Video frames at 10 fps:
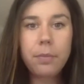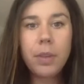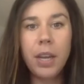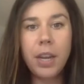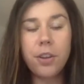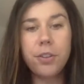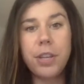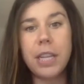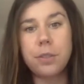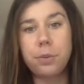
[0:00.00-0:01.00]
Another thing
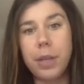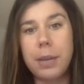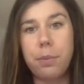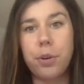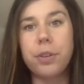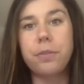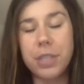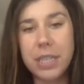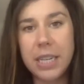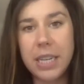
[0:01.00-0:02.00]
that's really important for
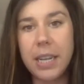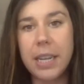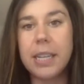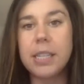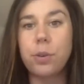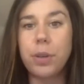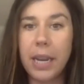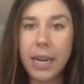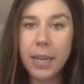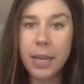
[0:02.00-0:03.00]
tea is
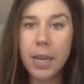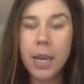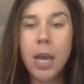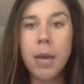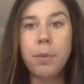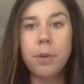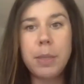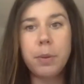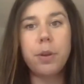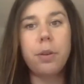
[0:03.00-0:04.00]
organic. Most
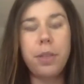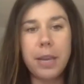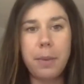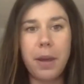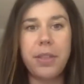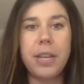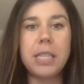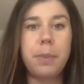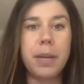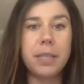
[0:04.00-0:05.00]
people don't think about this,
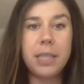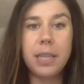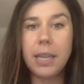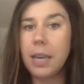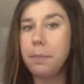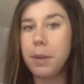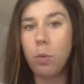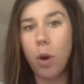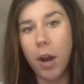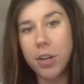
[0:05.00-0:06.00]
but tea can't be
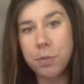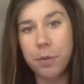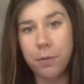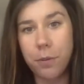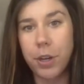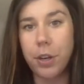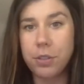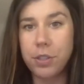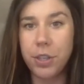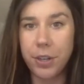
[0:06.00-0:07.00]
washed before it
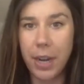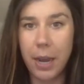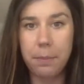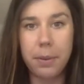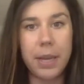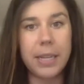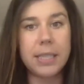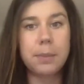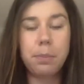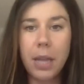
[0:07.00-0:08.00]
goes into your cup.
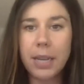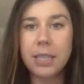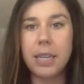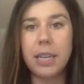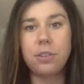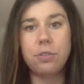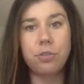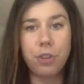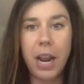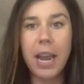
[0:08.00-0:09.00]
It's plucked and
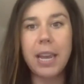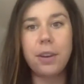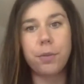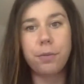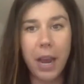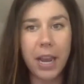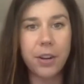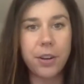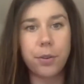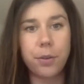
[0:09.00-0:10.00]
dried or
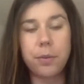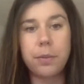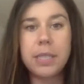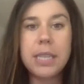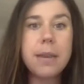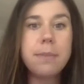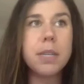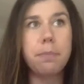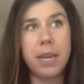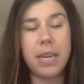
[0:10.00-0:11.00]
fired or steamed,
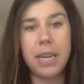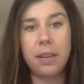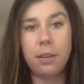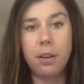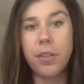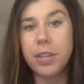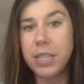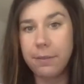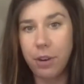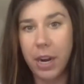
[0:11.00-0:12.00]
depending on the
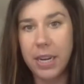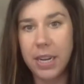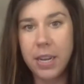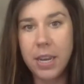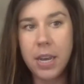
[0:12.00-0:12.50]
tea variety.